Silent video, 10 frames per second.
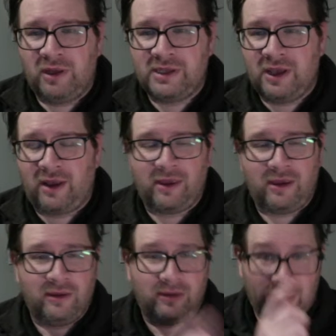
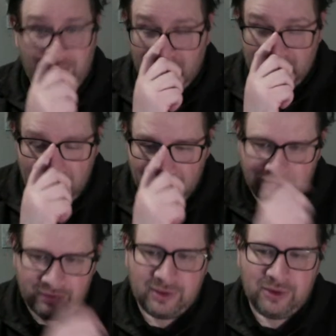hockey. I
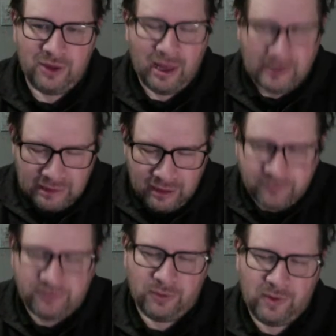love
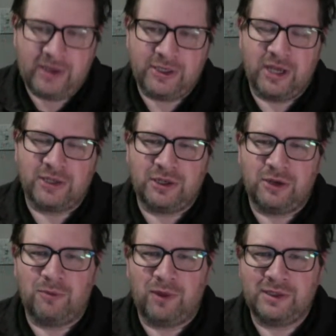the way Josh
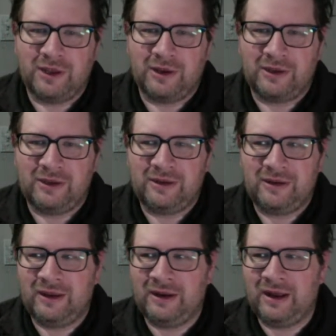Doan plays hockey.
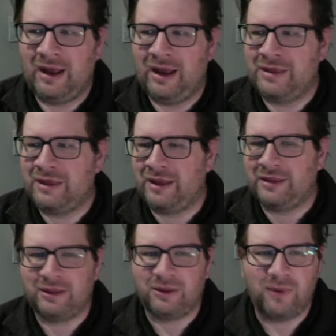And I thought
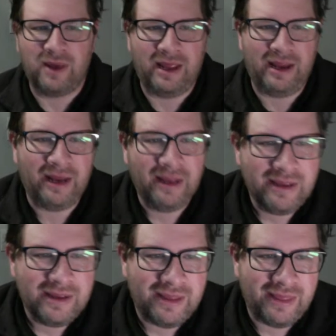that the way
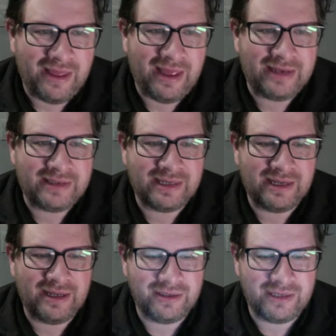that
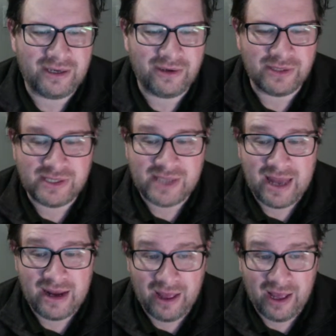Doan
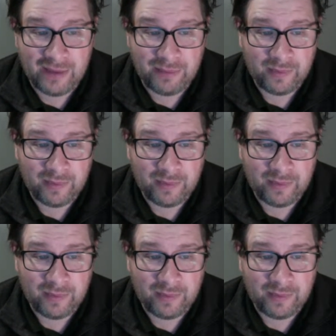set up